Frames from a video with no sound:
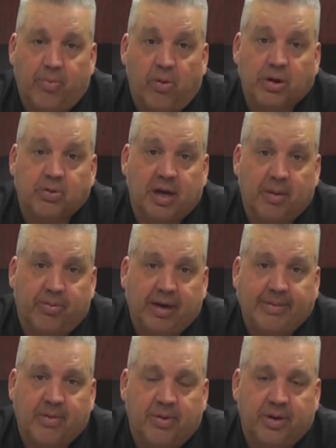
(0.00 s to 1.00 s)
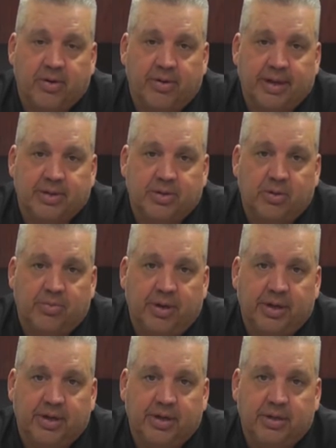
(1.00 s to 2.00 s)
points were at a premium when you're going against two
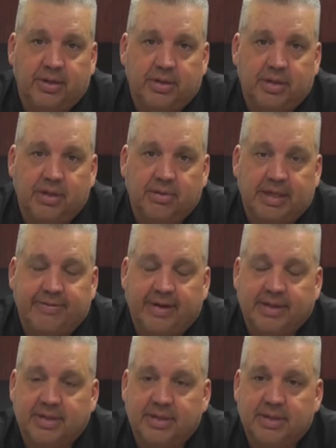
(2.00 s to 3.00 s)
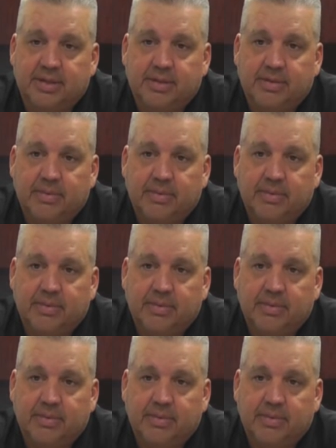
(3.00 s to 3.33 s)
pretty good, defenses.